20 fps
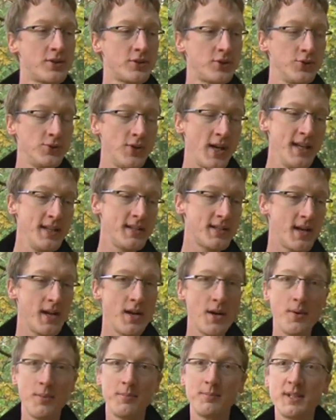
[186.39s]

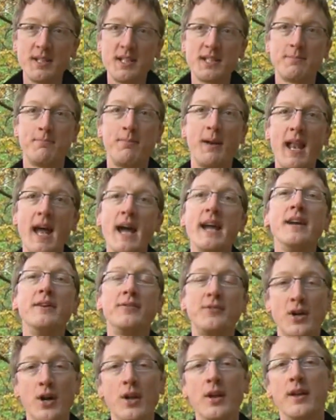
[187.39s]
greater display
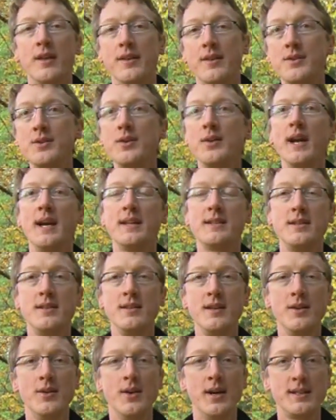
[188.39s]
of colour than you get
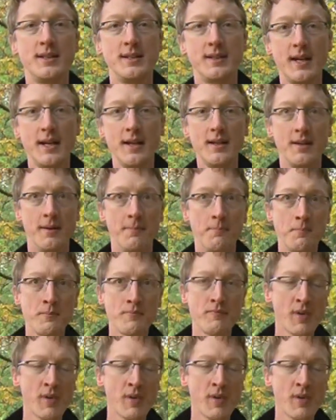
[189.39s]
in the United Kingdom